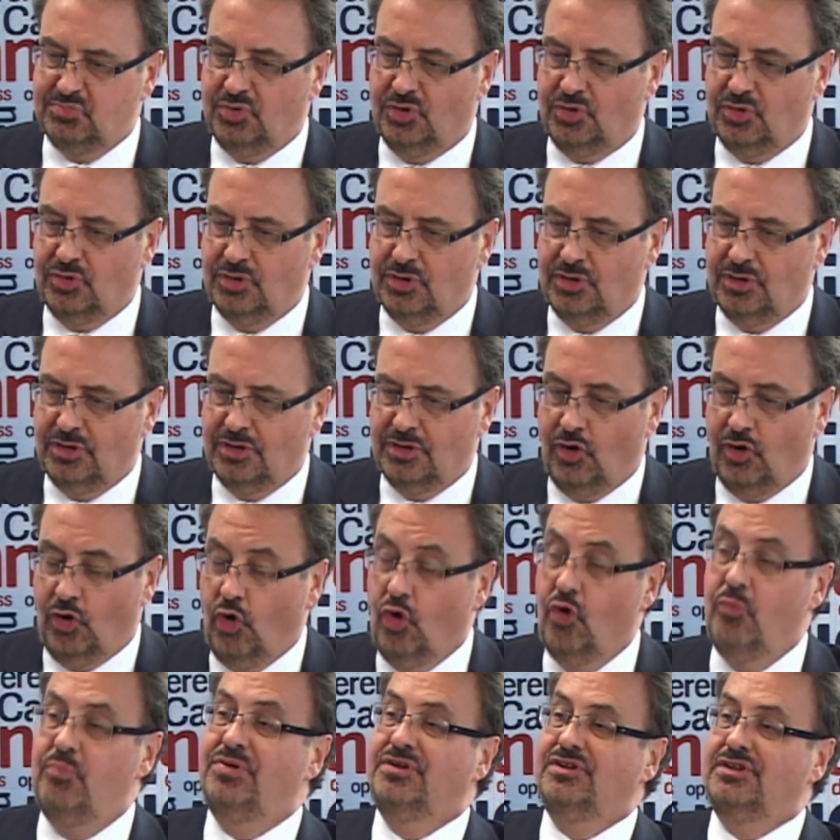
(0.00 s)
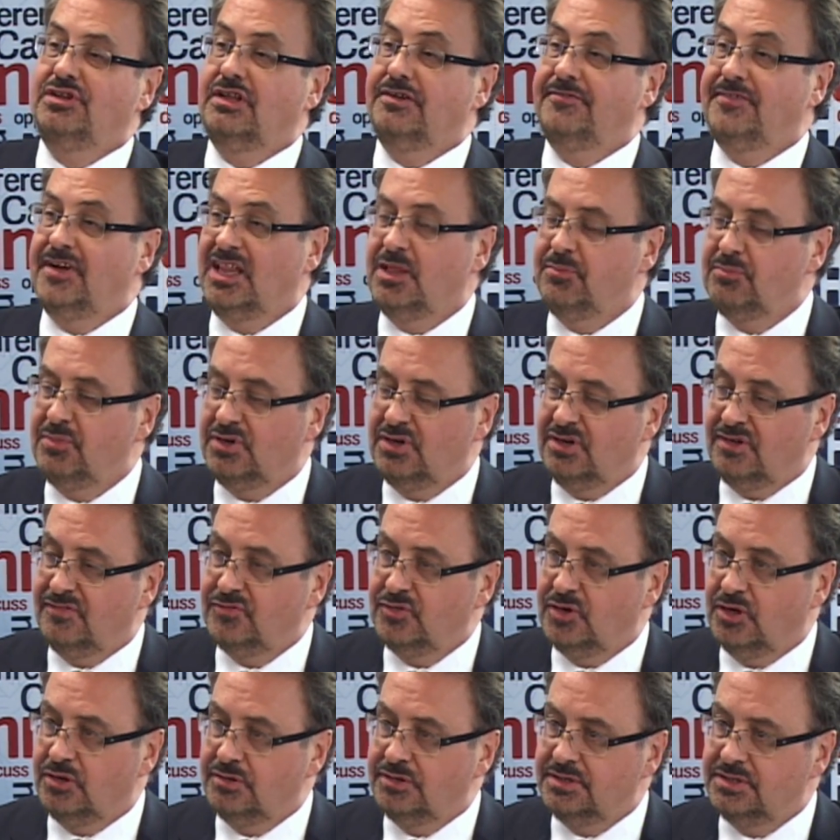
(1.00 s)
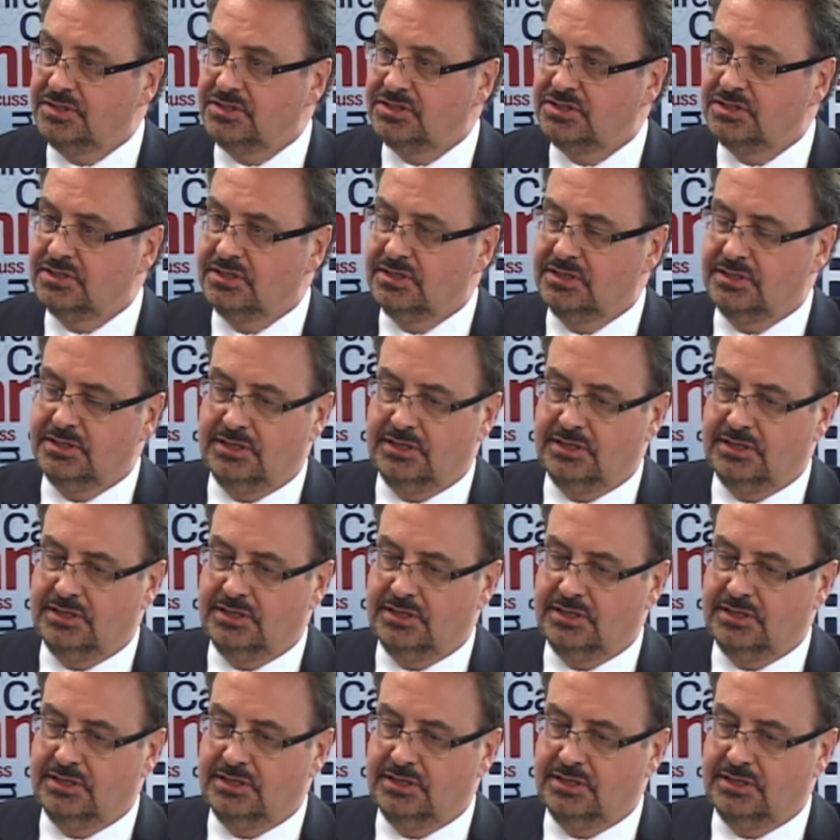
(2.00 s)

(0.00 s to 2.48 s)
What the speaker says: more open development of knowledge,